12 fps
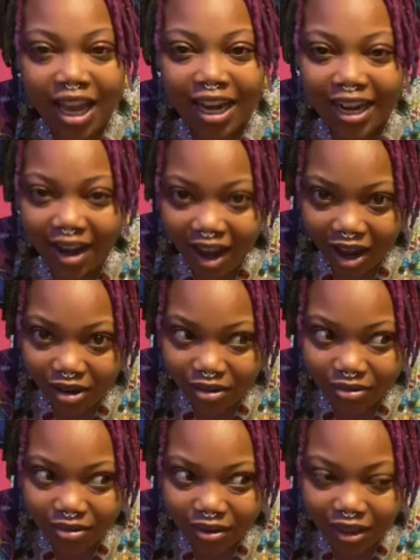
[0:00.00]
Now,
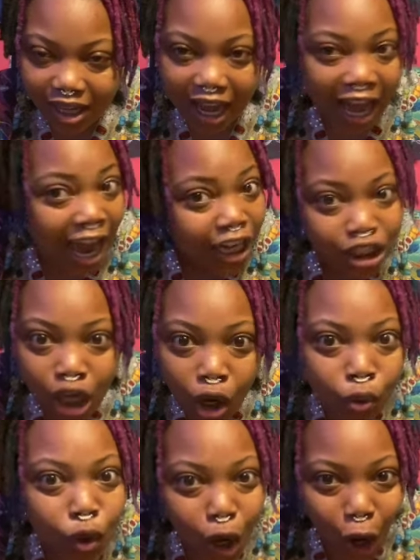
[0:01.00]
I
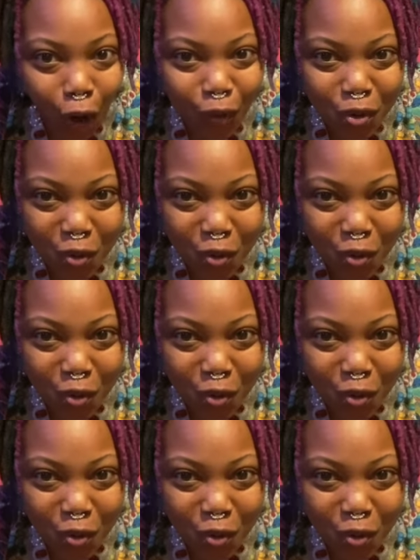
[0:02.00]
don't know